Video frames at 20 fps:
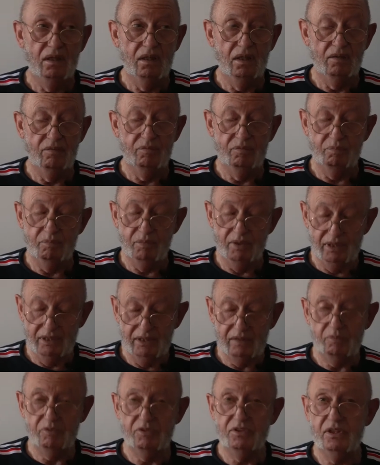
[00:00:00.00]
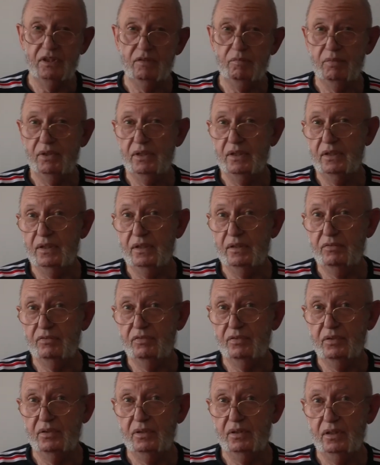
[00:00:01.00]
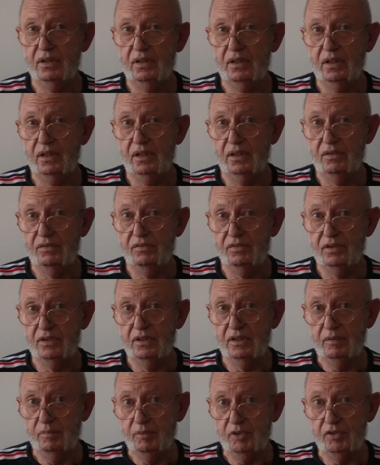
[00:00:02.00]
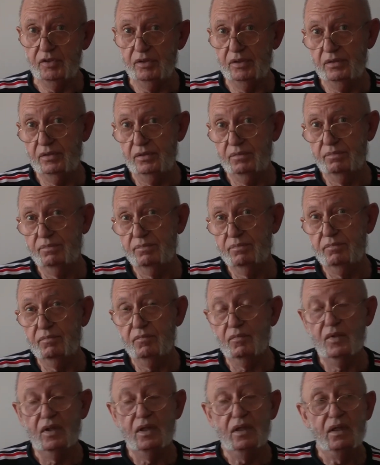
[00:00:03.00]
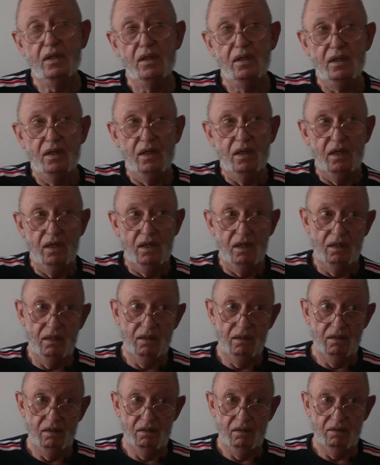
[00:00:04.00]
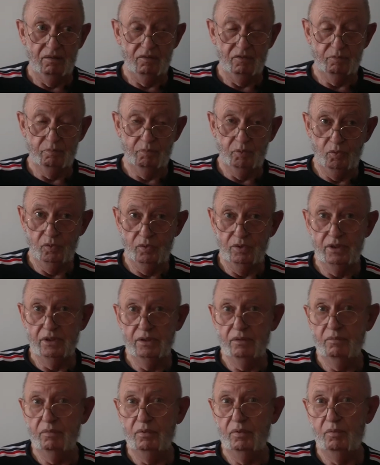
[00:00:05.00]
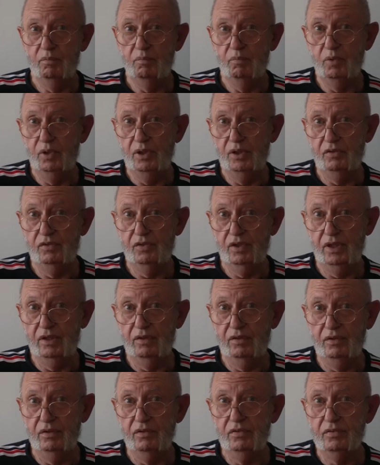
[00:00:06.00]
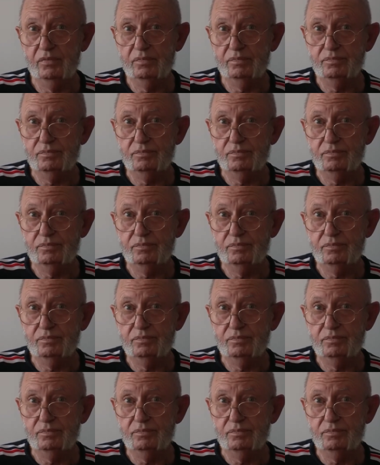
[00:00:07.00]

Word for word: 80% of my life as an immigrant. Uh, I was born in Buenos Aires.